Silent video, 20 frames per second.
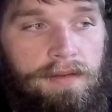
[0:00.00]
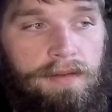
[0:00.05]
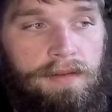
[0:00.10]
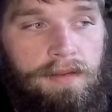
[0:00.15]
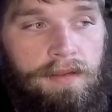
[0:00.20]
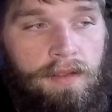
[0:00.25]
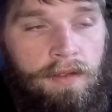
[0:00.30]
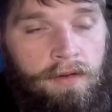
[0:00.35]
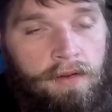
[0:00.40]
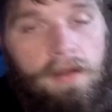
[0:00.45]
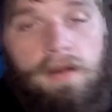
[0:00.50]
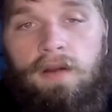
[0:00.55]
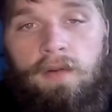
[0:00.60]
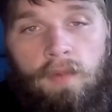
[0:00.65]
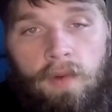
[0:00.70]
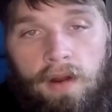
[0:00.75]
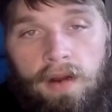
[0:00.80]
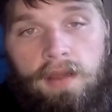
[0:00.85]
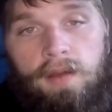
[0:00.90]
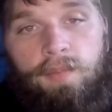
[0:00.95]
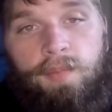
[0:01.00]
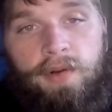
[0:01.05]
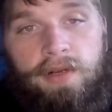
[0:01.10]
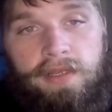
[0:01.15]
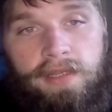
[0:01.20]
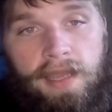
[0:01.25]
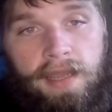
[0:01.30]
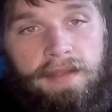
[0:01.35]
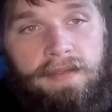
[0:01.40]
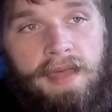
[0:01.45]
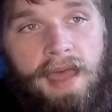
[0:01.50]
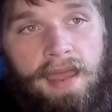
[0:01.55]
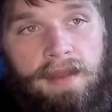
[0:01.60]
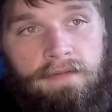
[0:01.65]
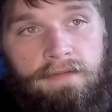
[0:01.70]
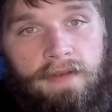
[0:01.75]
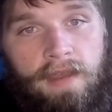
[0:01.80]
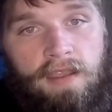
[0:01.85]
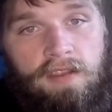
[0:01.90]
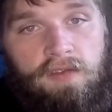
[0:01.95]
they're going to want to protect that
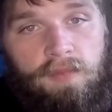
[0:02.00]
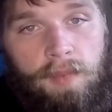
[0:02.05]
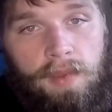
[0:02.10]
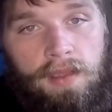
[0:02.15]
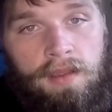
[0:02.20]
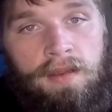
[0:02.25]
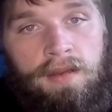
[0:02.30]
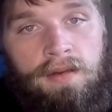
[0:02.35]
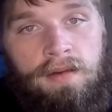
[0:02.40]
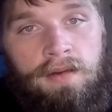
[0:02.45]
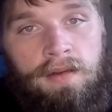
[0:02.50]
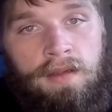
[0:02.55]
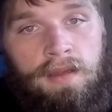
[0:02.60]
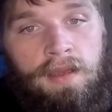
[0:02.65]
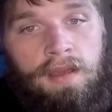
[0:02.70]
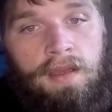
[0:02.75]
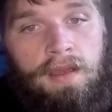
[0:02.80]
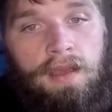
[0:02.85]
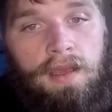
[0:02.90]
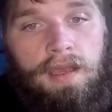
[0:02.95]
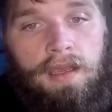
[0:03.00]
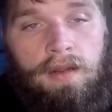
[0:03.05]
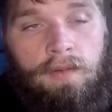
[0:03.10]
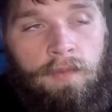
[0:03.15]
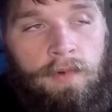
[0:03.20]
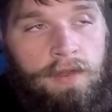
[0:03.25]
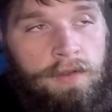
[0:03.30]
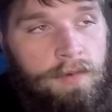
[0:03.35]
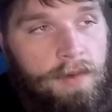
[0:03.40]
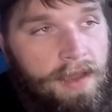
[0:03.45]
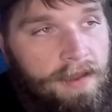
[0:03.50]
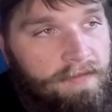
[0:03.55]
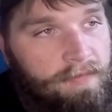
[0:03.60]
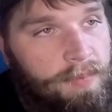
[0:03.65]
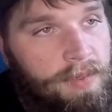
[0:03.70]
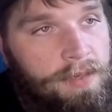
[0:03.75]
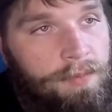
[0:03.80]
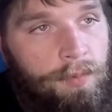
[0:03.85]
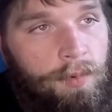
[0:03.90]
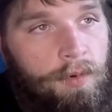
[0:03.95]
investment. And when you have
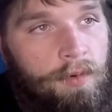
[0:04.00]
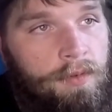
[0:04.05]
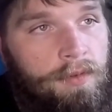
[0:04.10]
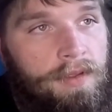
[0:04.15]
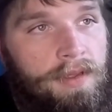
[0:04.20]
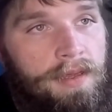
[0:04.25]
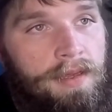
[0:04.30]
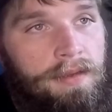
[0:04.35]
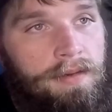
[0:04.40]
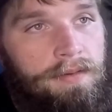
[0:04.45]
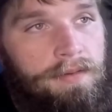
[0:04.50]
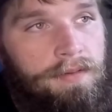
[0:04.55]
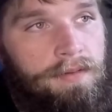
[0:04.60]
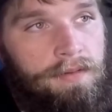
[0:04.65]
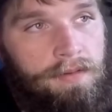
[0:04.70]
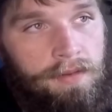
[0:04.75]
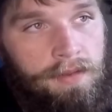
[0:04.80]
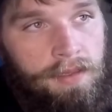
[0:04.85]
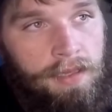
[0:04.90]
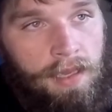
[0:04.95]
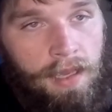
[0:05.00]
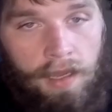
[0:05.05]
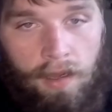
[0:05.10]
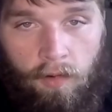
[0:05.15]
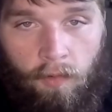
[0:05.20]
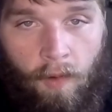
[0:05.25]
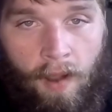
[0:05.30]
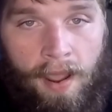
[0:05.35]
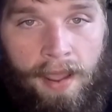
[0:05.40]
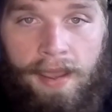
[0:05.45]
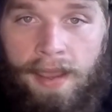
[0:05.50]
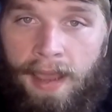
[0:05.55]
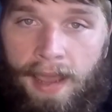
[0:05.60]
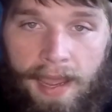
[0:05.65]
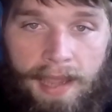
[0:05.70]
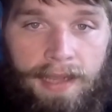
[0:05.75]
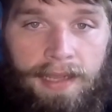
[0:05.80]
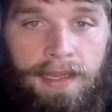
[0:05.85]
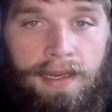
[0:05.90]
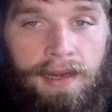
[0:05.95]
people that can't quite
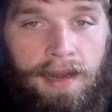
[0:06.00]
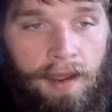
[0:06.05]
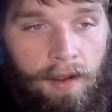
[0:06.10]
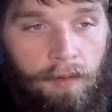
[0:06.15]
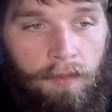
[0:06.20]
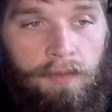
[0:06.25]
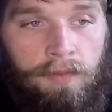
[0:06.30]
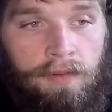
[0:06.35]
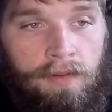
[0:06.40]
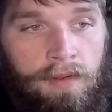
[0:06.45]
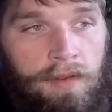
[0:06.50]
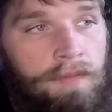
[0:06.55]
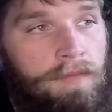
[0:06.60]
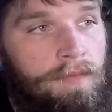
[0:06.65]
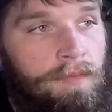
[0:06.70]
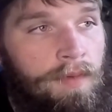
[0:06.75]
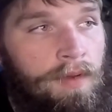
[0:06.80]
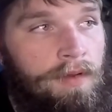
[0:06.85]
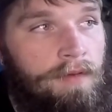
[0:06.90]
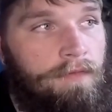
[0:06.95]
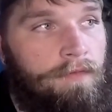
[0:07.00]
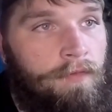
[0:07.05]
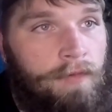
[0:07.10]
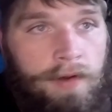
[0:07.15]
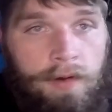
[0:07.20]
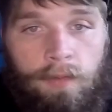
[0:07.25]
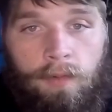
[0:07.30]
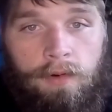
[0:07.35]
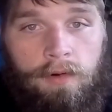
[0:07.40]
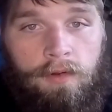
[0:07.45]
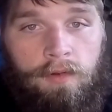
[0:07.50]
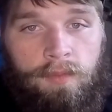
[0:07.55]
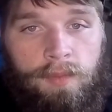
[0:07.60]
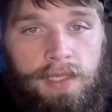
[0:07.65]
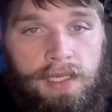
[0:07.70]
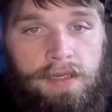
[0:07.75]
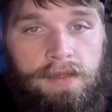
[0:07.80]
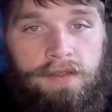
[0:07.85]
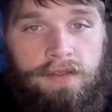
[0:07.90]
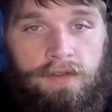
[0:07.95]
hack it out in the free world
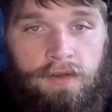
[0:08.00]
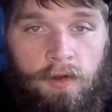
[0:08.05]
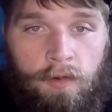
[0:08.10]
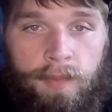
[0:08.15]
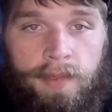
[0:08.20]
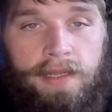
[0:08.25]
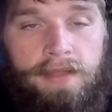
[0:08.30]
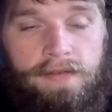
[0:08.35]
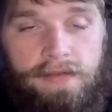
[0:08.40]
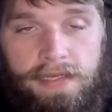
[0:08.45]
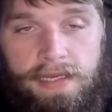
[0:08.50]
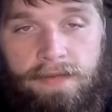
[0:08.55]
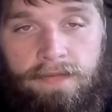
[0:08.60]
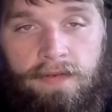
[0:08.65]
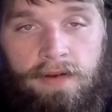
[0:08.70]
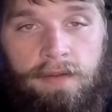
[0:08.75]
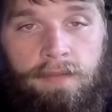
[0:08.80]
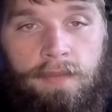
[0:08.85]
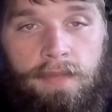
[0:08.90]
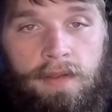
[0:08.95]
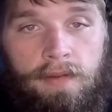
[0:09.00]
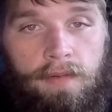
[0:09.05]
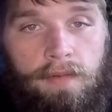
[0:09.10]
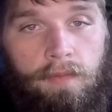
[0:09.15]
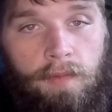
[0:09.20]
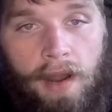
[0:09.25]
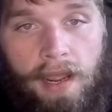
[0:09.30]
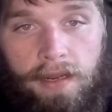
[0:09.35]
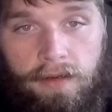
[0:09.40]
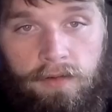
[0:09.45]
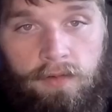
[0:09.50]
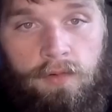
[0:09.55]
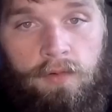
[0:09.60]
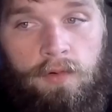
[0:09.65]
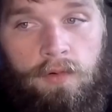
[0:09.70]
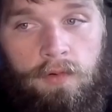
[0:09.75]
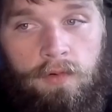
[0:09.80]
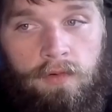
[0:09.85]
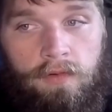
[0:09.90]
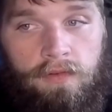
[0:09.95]
because nobody's giving them the right
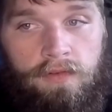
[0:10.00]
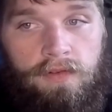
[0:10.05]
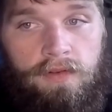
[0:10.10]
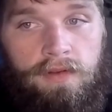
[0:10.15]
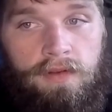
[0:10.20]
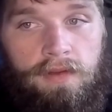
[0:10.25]
tools,